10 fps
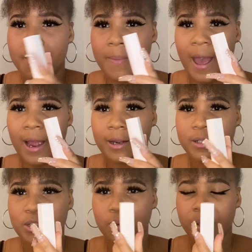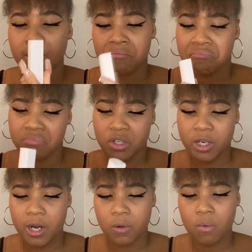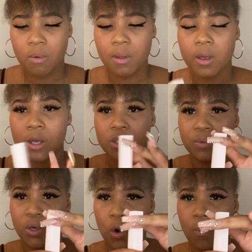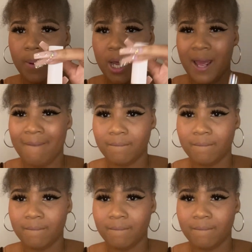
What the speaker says: back to it, which is kind of cool. So when you open it,